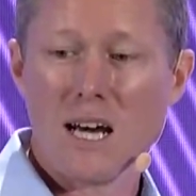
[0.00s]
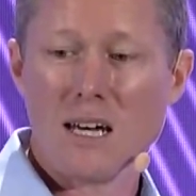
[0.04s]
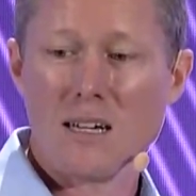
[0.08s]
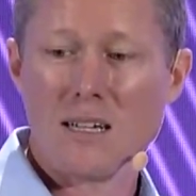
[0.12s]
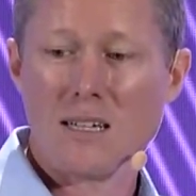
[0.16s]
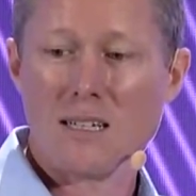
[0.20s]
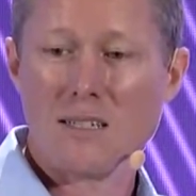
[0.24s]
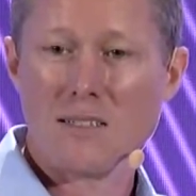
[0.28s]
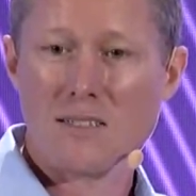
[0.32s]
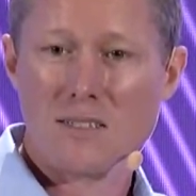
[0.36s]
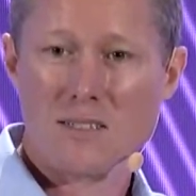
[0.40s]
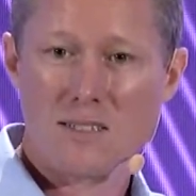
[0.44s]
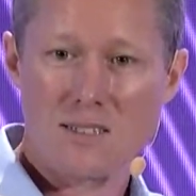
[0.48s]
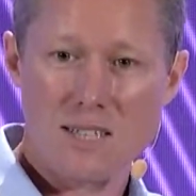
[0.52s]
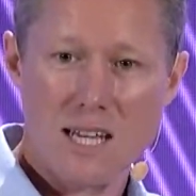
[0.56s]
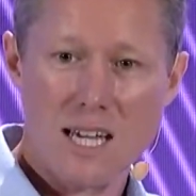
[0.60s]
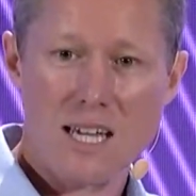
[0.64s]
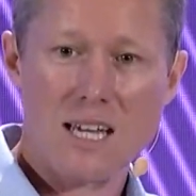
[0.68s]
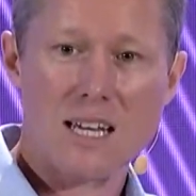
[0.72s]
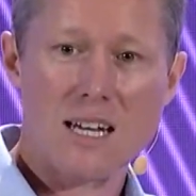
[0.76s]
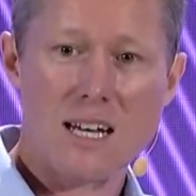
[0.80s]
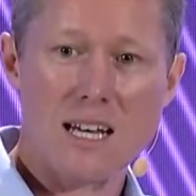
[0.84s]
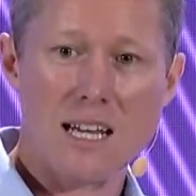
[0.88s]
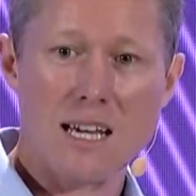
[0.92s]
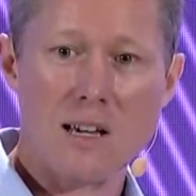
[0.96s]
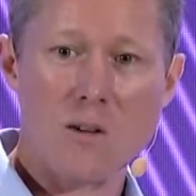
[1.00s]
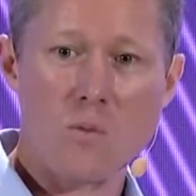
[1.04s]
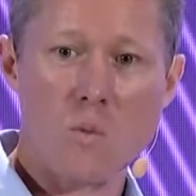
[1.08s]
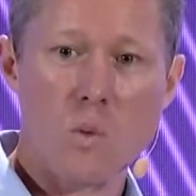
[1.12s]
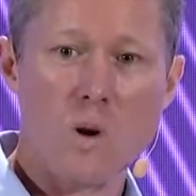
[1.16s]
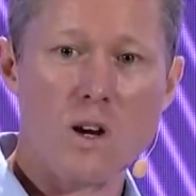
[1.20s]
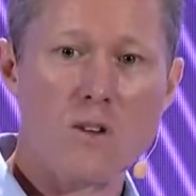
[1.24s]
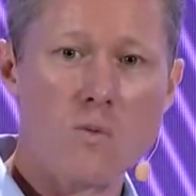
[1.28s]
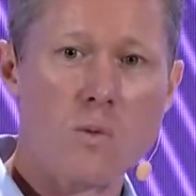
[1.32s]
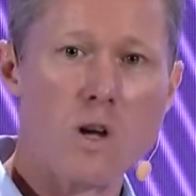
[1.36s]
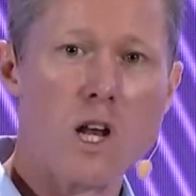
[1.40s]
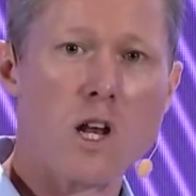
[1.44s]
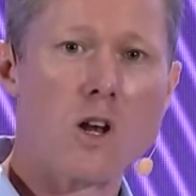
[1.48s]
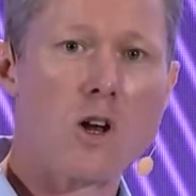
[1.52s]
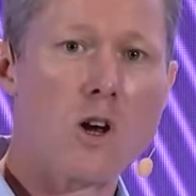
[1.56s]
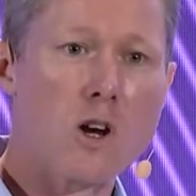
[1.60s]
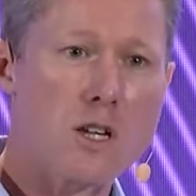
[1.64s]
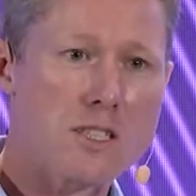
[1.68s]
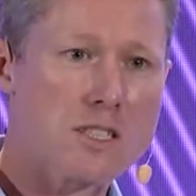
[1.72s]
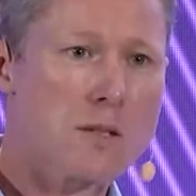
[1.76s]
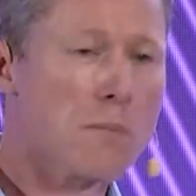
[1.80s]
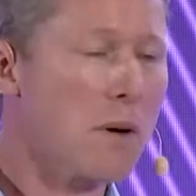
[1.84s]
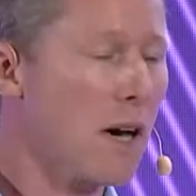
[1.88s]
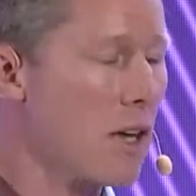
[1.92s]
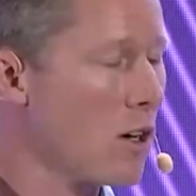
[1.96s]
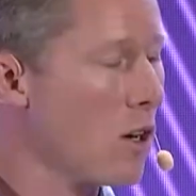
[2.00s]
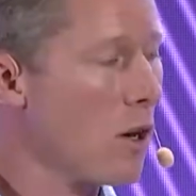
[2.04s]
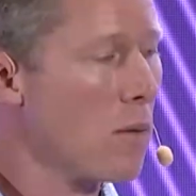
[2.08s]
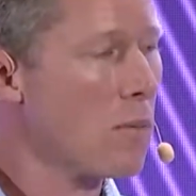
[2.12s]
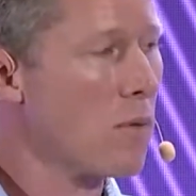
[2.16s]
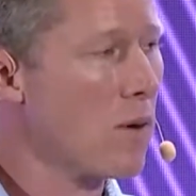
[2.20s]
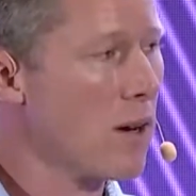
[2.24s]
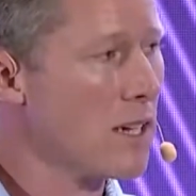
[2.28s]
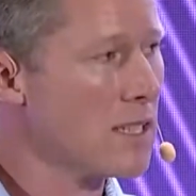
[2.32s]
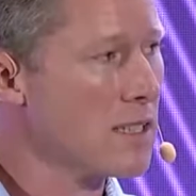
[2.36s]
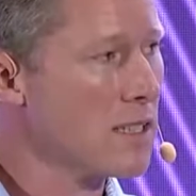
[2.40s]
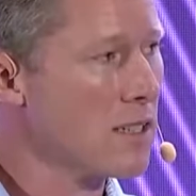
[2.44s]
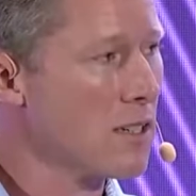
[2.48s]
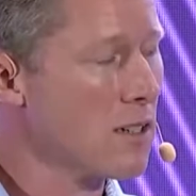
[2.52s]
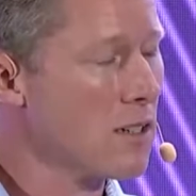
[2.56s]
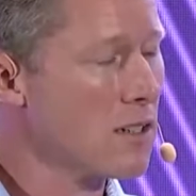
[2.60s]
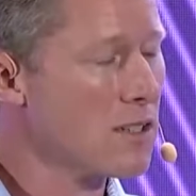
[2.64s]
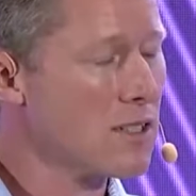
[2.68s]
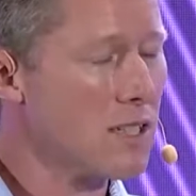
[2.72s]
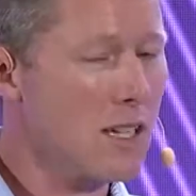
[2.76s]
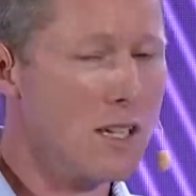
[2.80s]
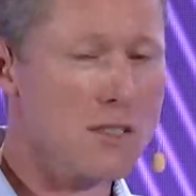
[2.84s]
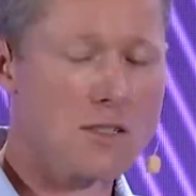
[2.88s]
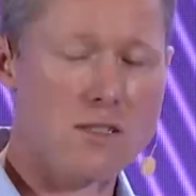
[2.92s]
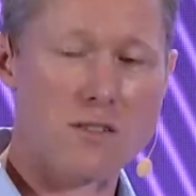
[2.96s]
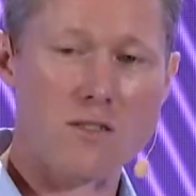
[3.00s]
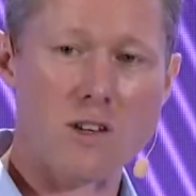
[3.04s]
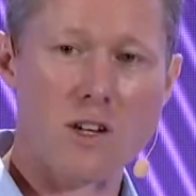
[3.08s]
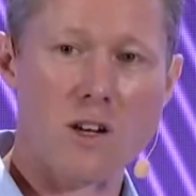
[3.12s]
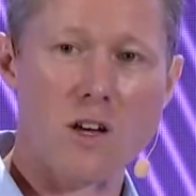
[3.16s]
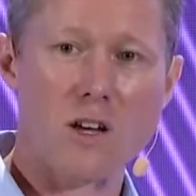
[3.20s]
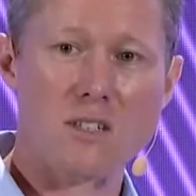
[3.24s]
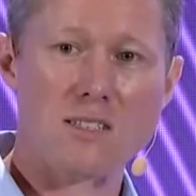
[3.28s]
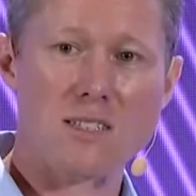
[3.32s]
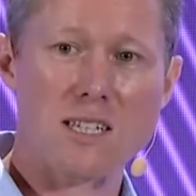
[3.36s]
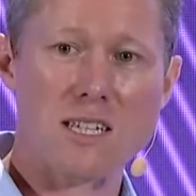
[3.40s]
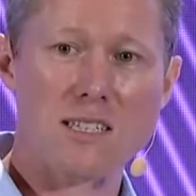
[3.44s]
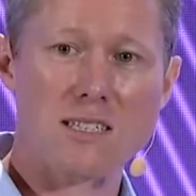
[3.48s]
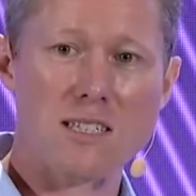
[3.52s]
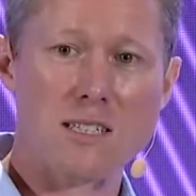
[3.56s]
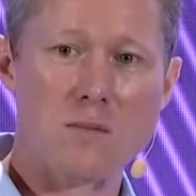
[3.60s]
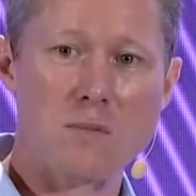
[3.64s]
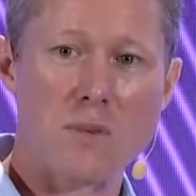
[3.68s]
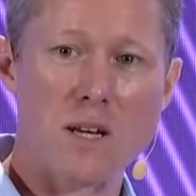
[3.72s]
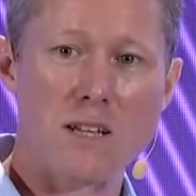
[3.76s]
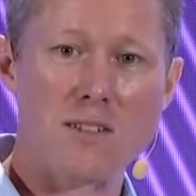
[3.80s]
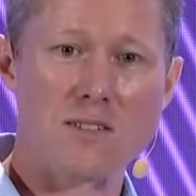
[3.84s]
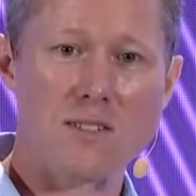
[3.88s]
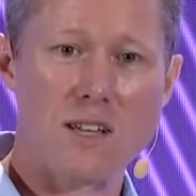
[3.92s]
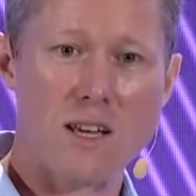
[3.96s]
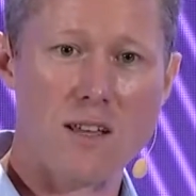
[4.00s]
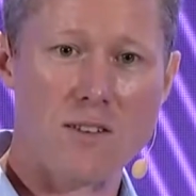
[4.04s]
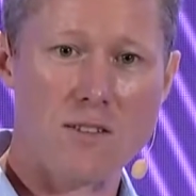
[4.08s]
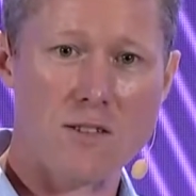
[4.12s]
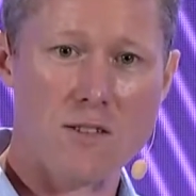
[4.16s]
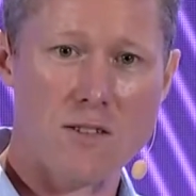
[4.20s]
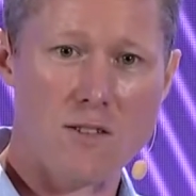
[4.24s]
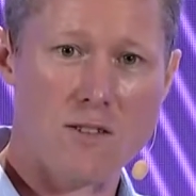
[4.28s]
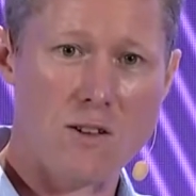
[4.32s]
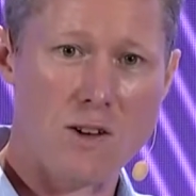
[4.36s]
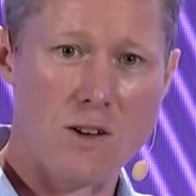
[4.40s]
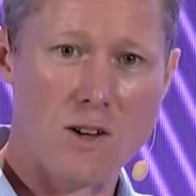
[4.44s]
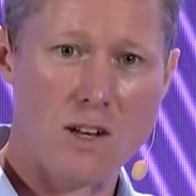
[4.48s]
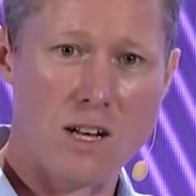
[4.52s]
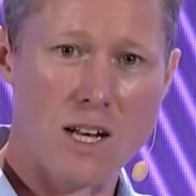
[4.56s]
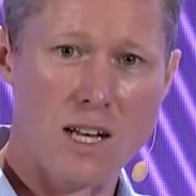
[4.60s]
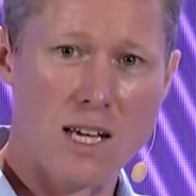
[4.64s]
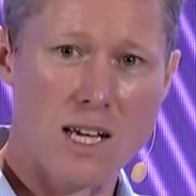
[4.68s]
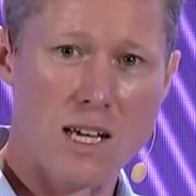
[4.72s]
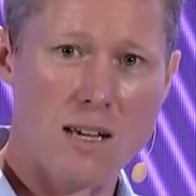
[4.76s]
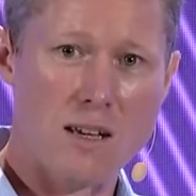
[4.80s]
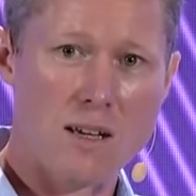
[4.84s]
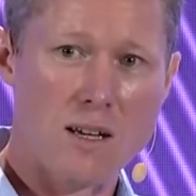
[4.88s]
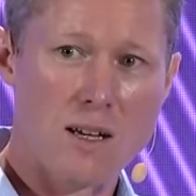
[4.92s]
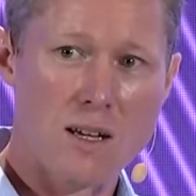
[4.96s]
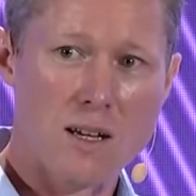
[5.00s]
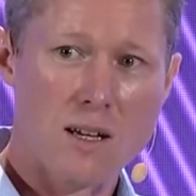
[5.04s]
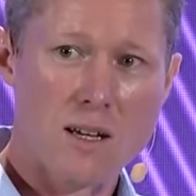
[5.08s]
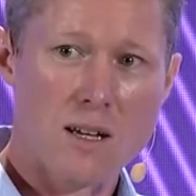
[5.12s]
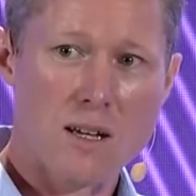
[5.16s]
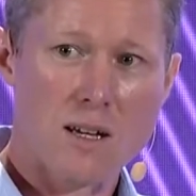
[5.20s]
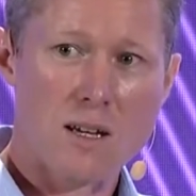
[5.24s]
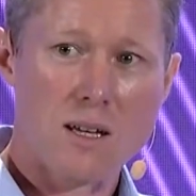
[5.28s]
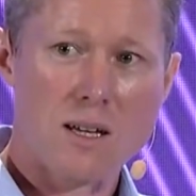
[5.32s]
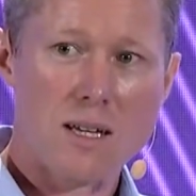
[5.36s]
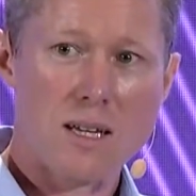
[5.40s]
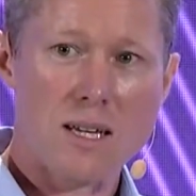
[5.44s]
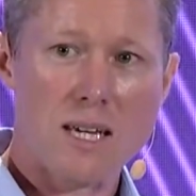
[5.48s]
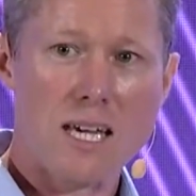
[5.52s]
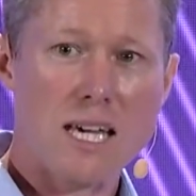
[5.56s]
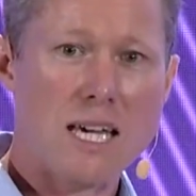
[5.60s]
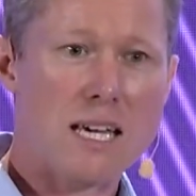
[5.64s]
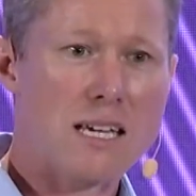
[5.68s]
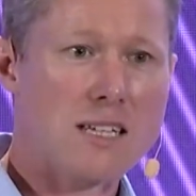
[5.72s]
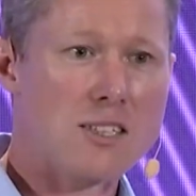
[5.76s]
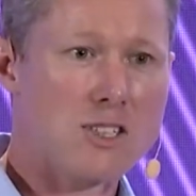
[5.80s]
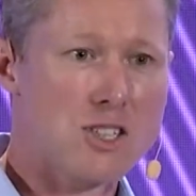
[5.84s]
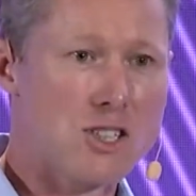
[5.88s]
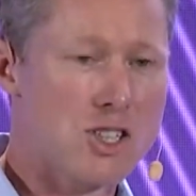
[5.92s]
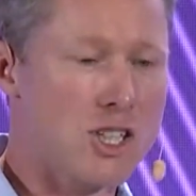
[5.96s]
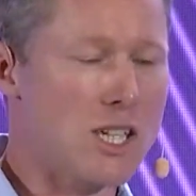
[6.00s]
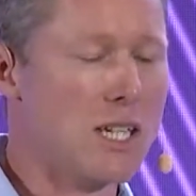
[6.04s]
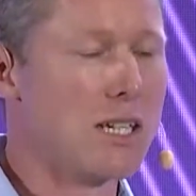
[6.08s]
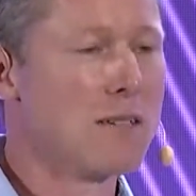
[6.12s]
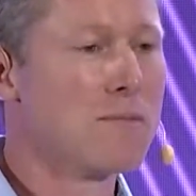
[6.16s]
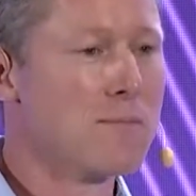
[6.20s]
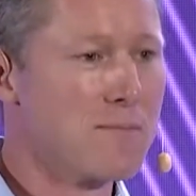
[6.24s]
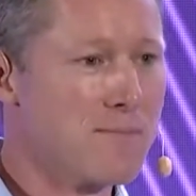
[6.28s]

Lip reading: Secondly, what have we learnt about operating hotels over the last 18 months? And thirdly, ESG.